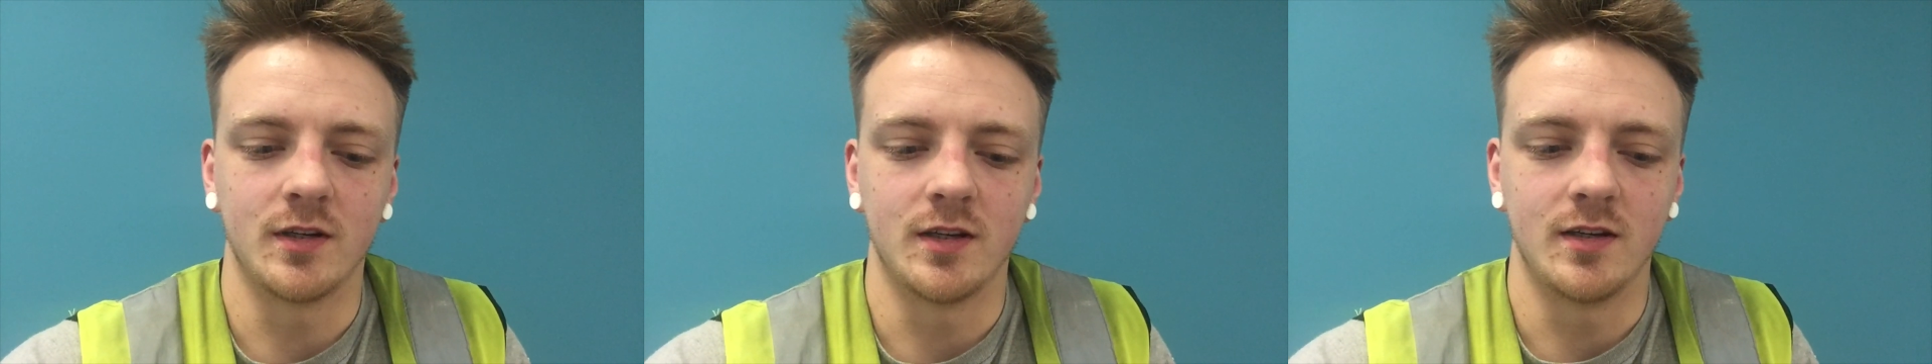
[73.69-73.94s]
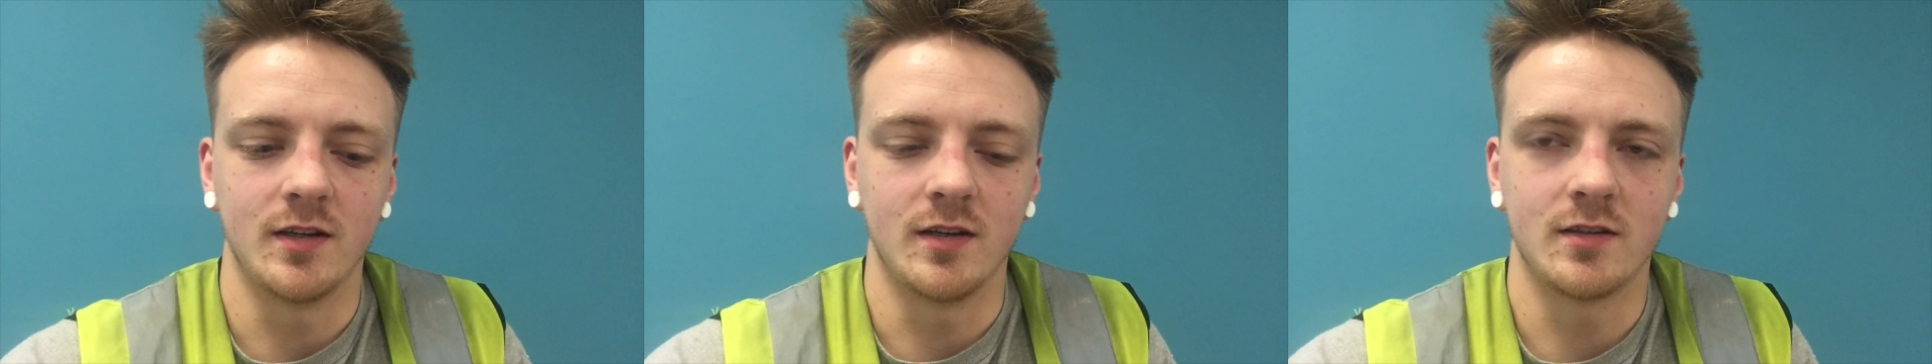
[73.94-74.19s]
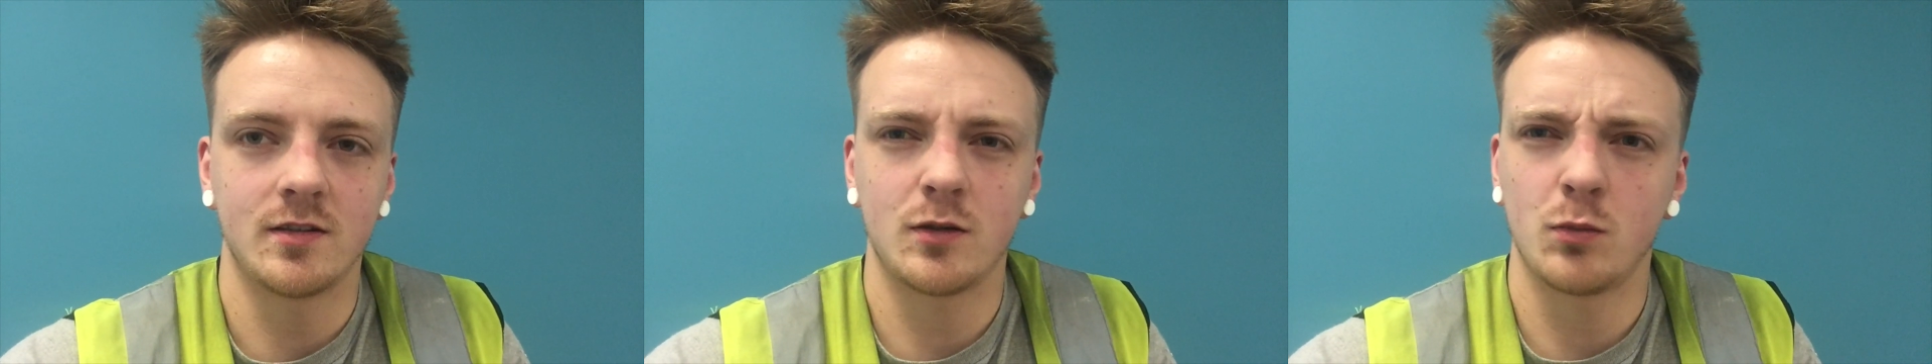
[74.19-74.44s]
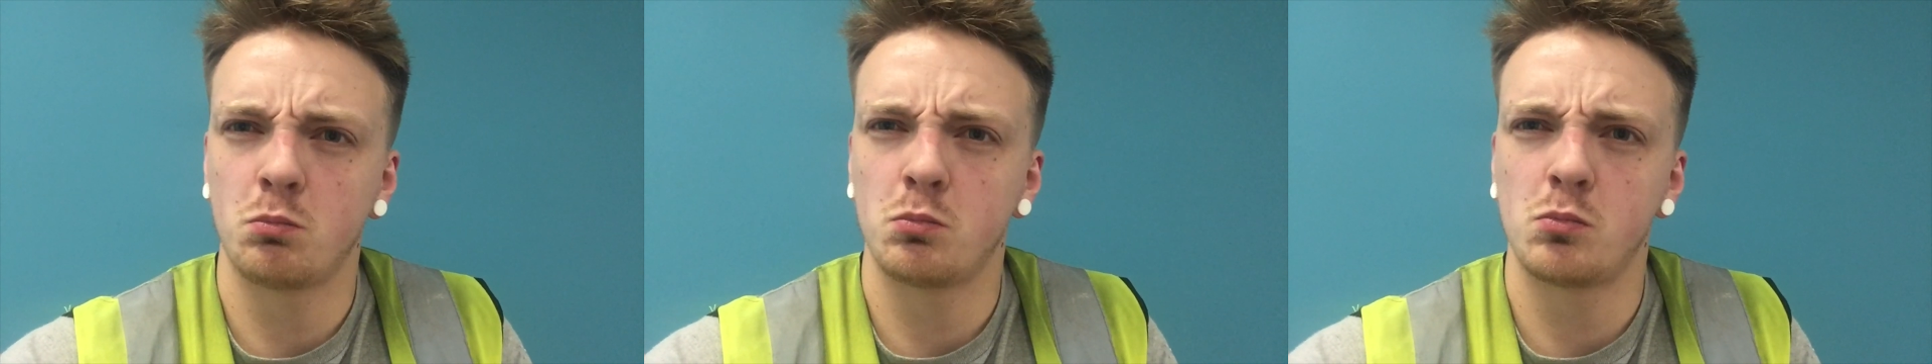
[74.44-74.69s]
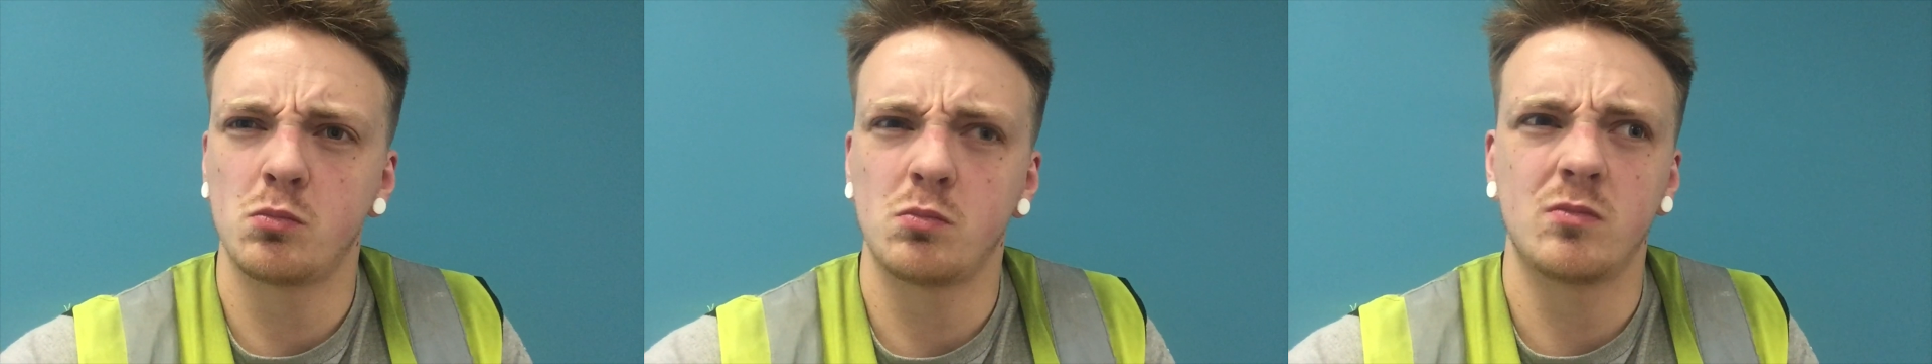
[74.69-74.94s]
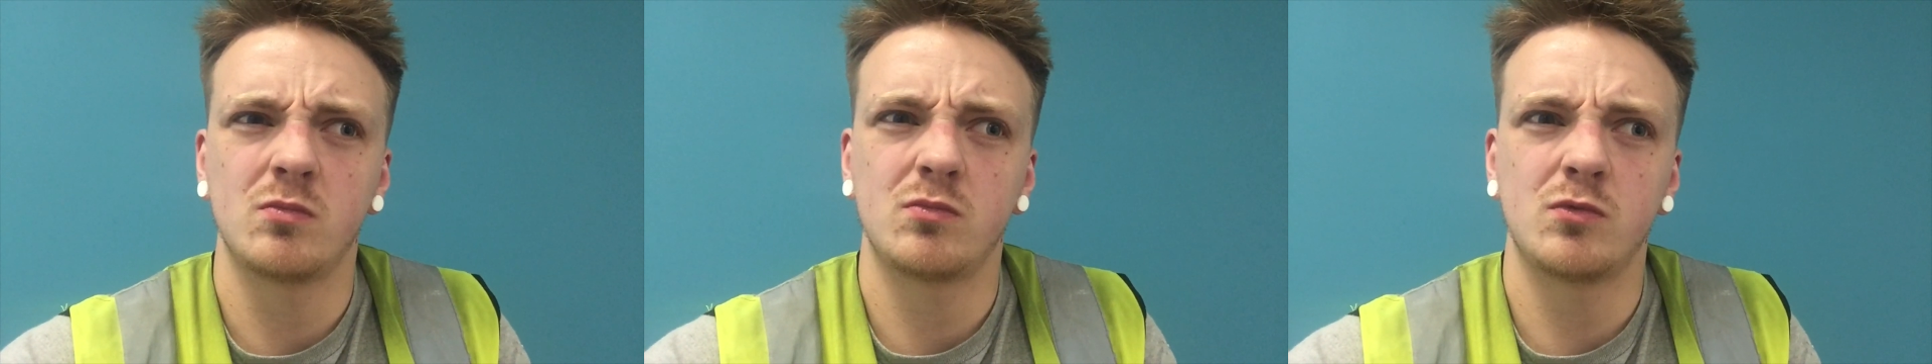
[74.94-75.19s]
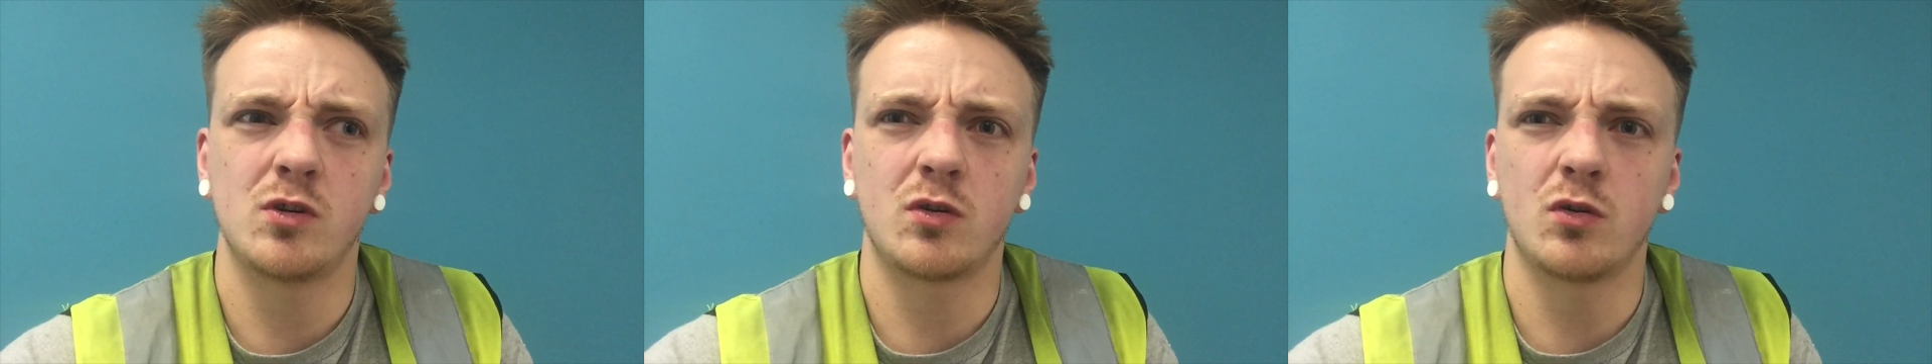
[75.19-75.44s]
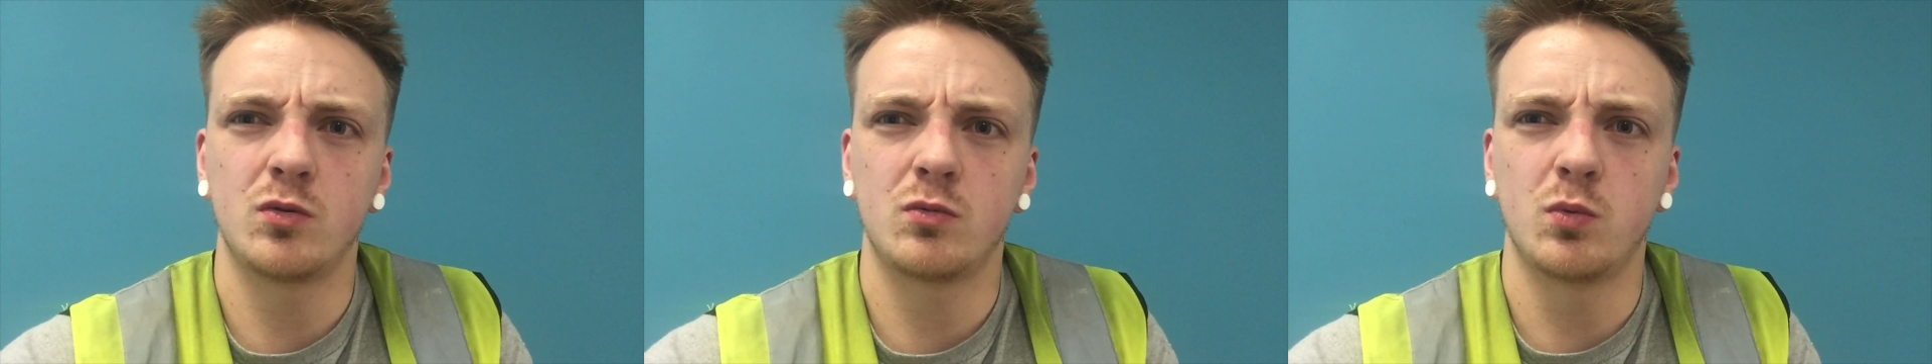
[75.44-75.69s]
and I thought I'd do it on my phone
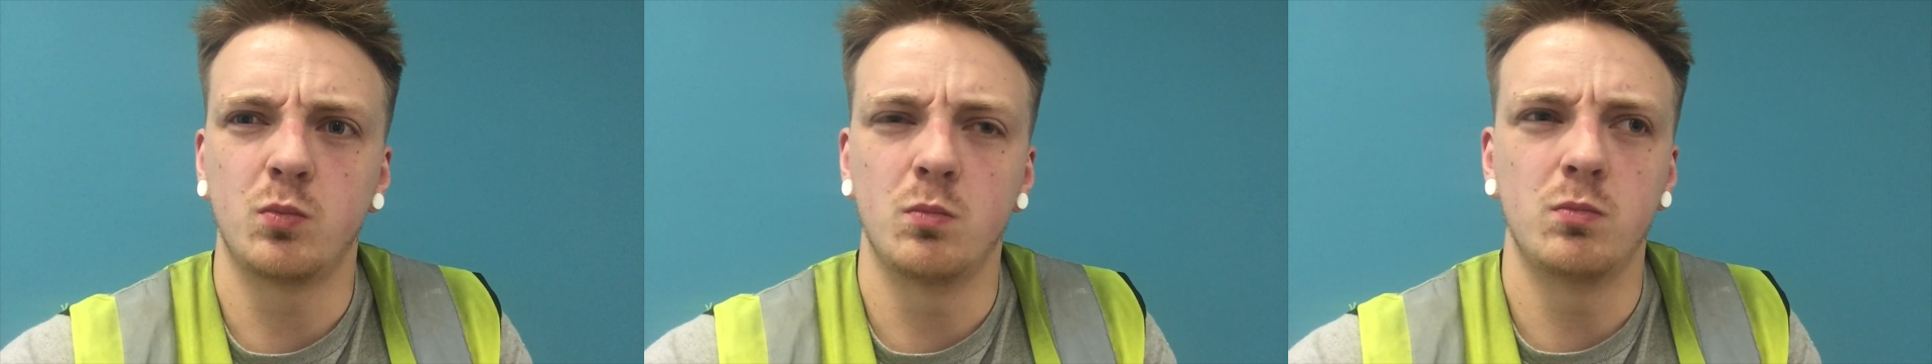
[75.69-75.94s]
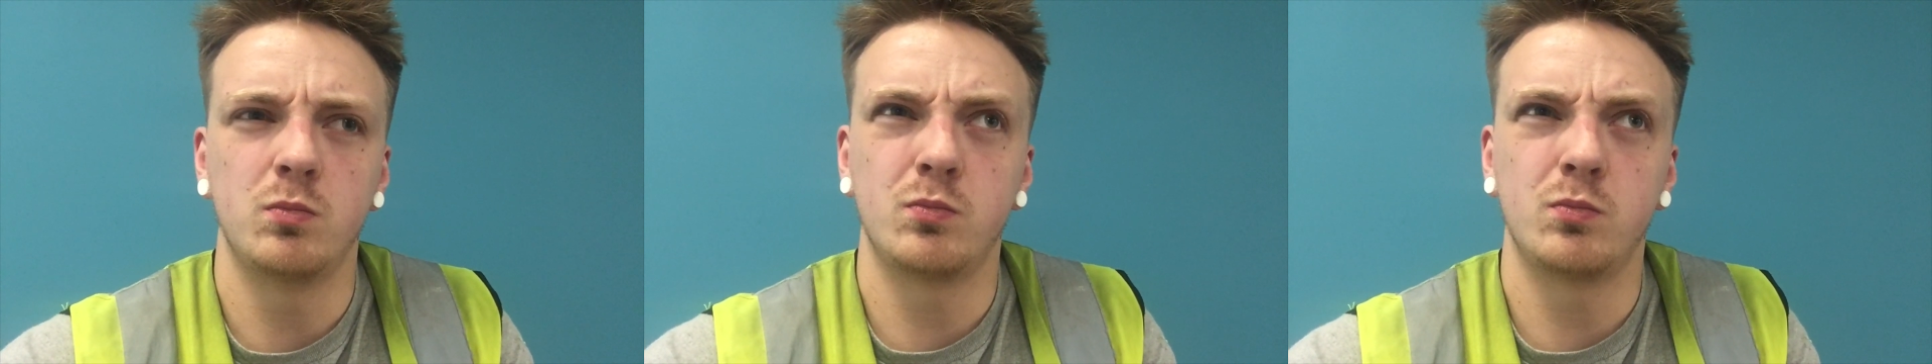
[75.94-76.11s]
while I was in work.